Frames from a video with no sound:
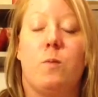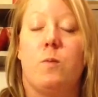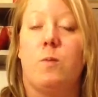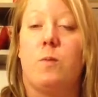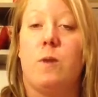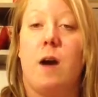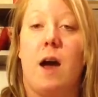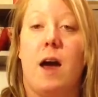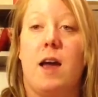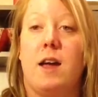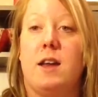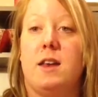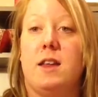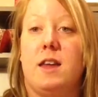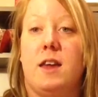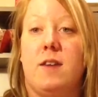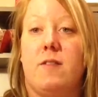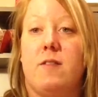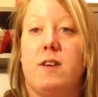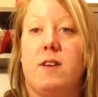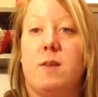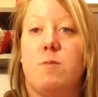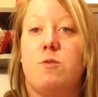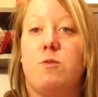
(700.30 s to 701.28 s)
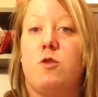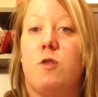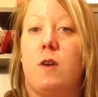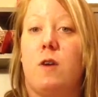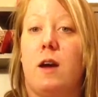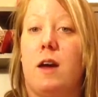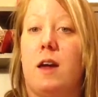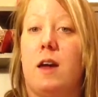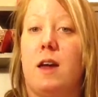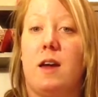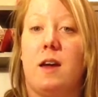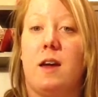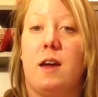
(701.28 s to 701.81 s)
I had given up
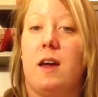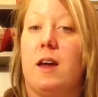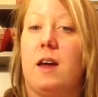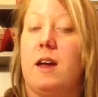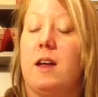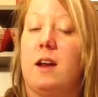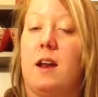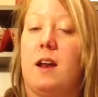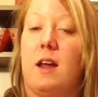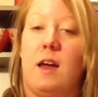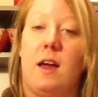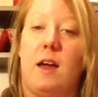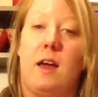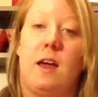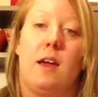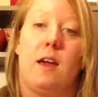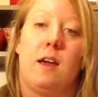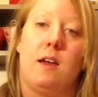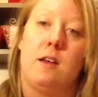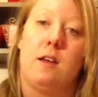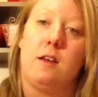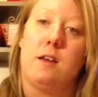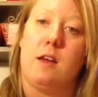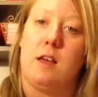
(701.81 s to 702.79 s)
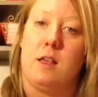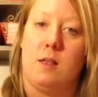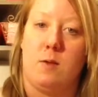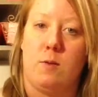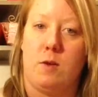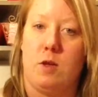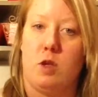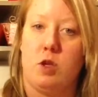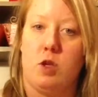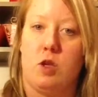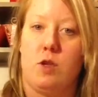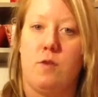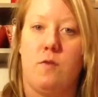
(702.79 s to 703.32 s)
trying, and I
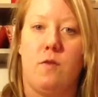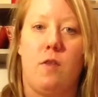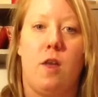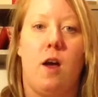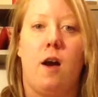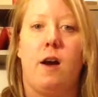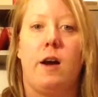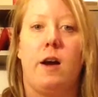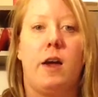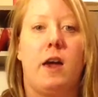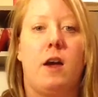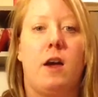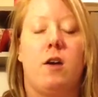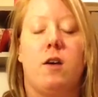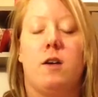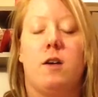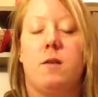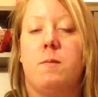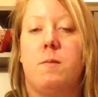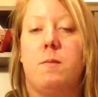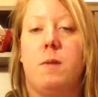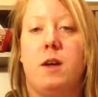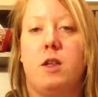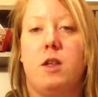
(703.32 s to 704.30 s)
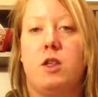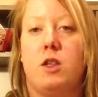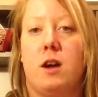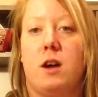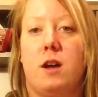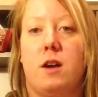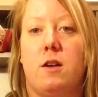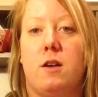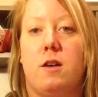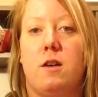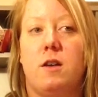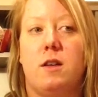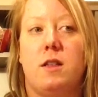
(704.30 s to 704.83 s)
switched to vlogging on my
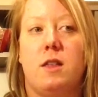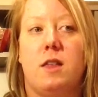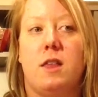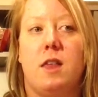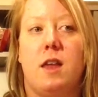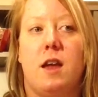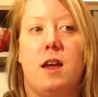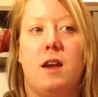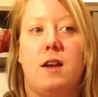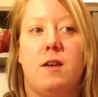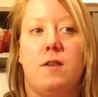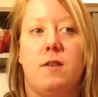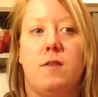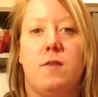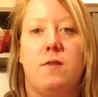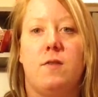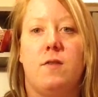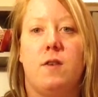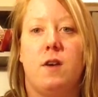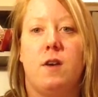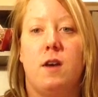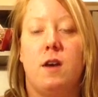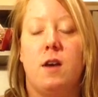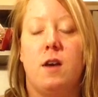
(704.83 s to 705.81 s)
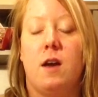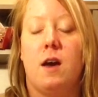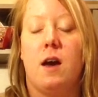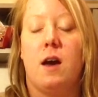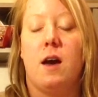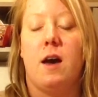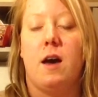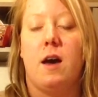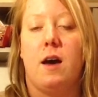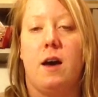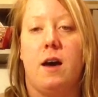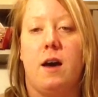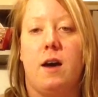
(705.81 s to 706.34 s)
channel instead of
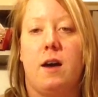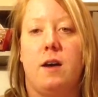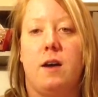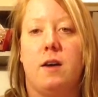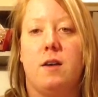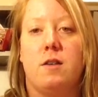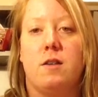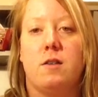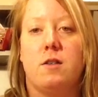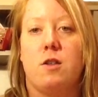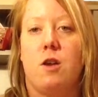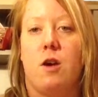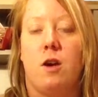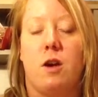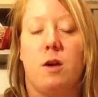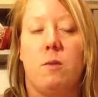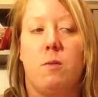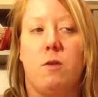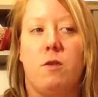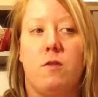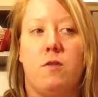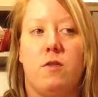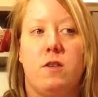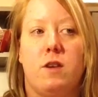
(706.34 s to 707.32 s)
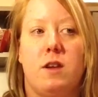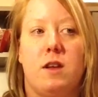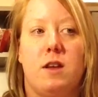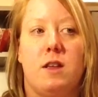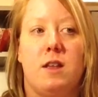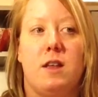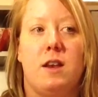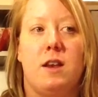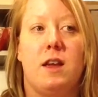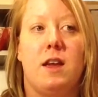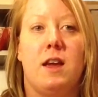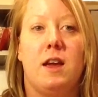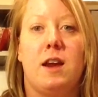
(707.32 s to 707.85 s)
talking about
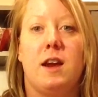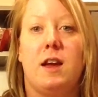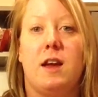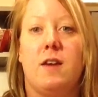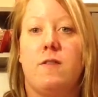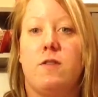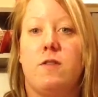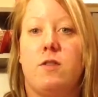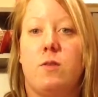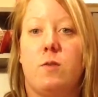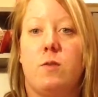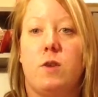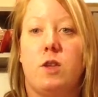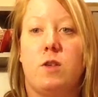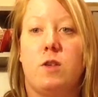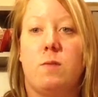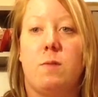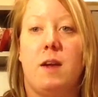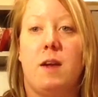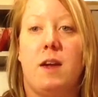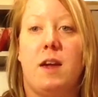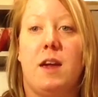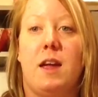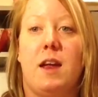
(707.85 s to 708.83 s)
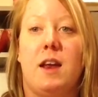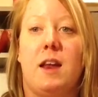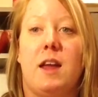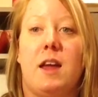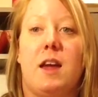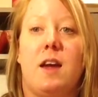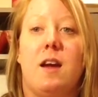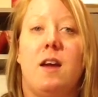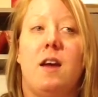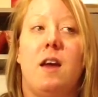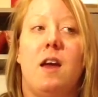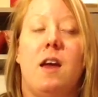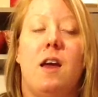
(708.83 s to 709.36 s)
fertility, and I've switched my
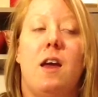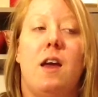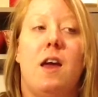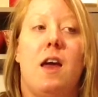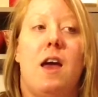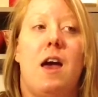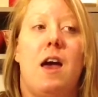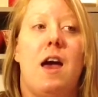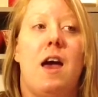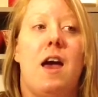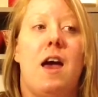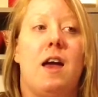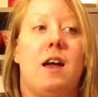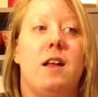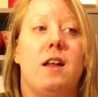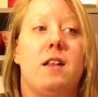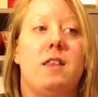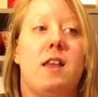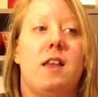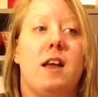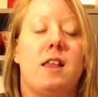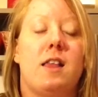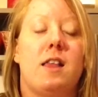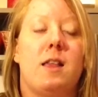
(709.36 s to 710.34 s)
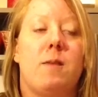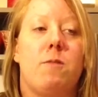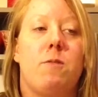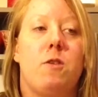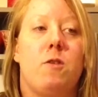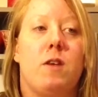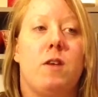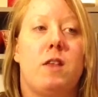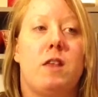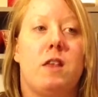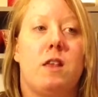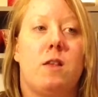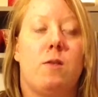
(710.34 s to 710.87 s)
eating, and that's some of the
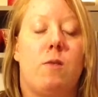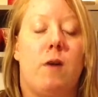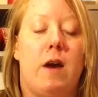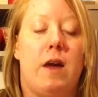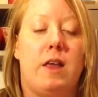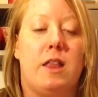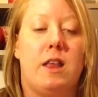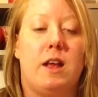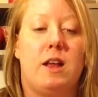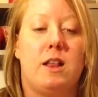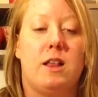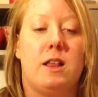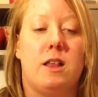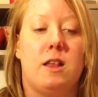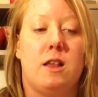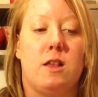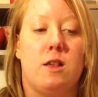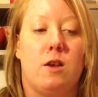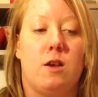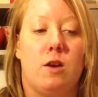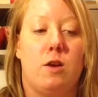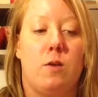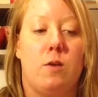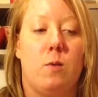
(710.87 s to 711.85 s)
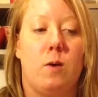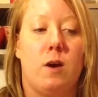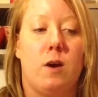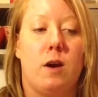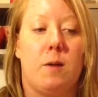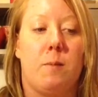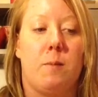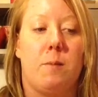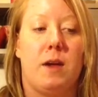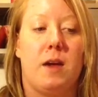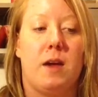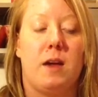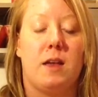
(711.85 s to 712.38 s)
reasons why I think this is going to
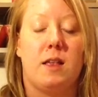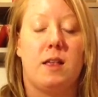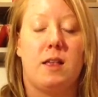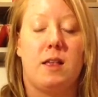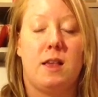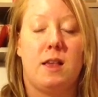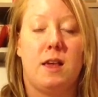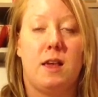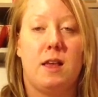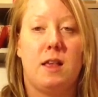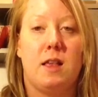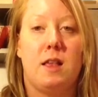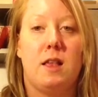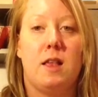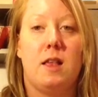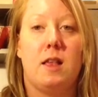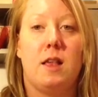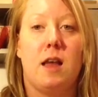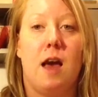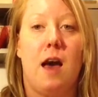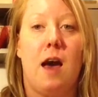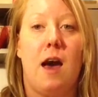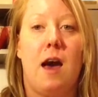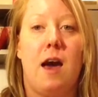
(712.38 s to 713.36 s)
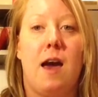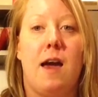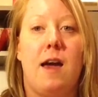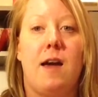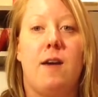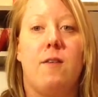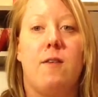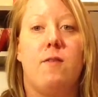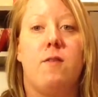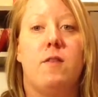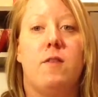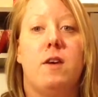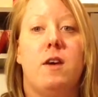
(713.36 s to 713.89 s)
work, because since
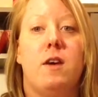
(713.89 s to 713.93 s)
I've